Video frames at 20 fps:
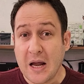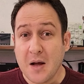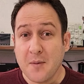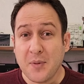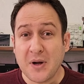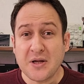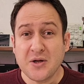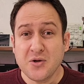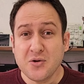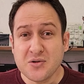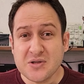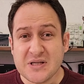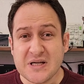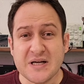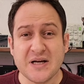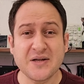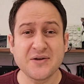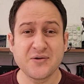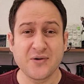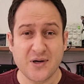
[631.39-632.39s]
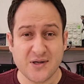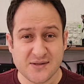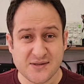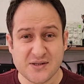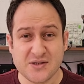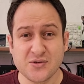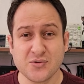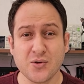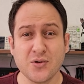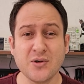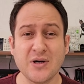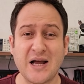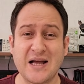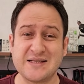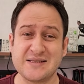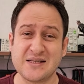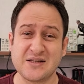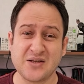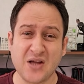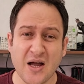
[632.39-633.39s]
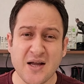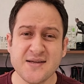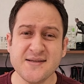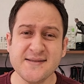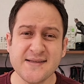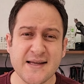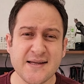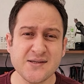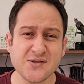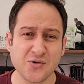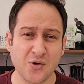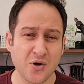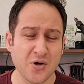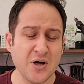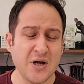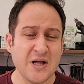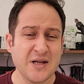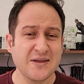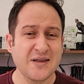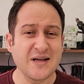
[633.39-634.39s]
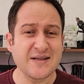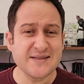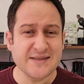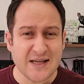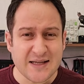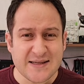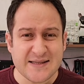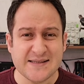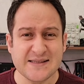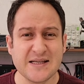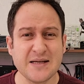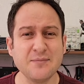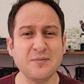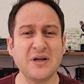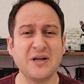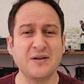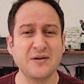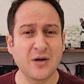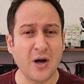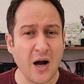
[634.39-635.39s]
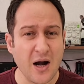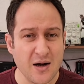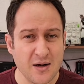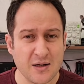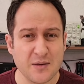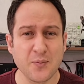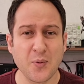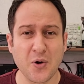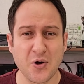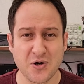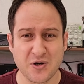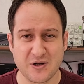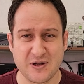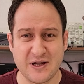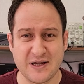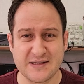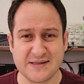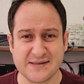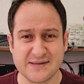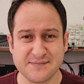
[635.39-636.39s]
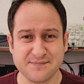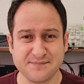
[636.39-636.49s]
But using a transistor as a touch sensor does not seem entirely pointless.